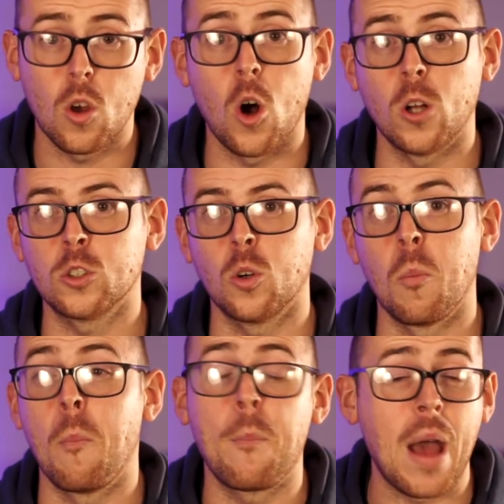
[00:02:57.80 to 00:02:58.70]
Also,
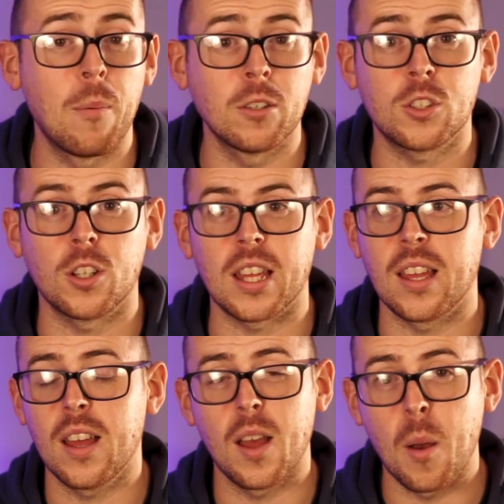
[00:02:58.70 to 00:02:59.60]
Bible study,
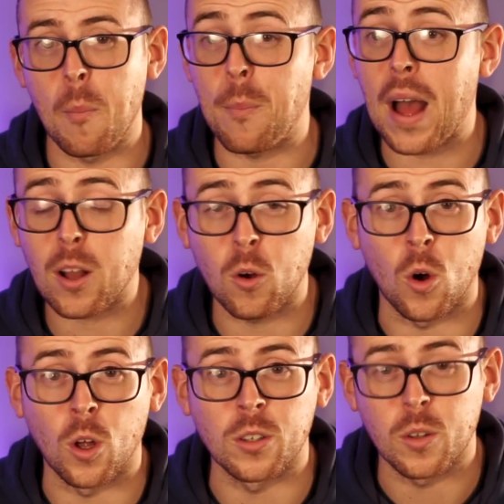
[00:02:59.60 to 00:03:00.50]
back
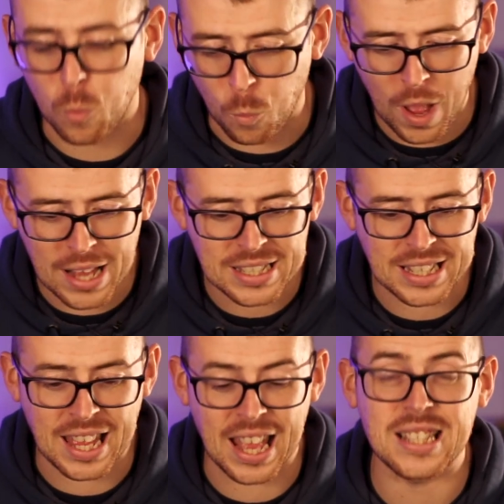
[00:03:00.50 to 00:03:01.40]
on Wednesday
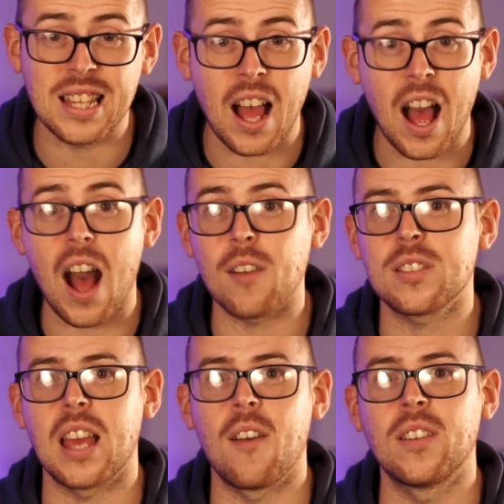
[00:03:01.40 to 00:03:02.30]
night,
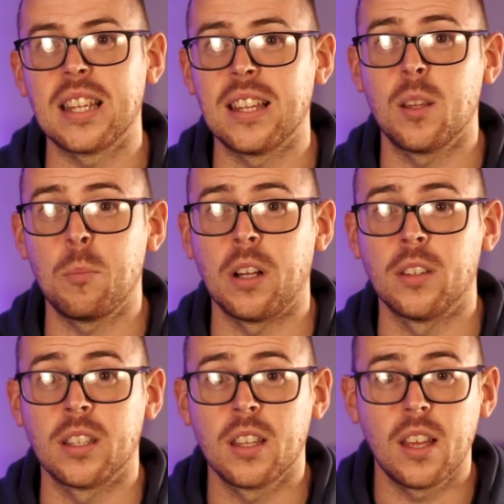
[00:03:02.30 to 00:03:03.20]
7:30 in the
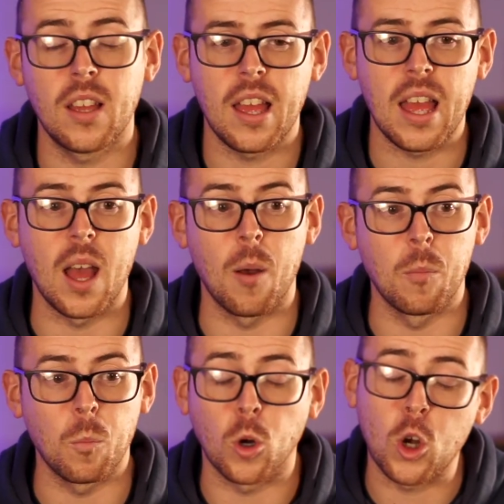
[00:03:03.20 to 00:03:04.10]
building. We're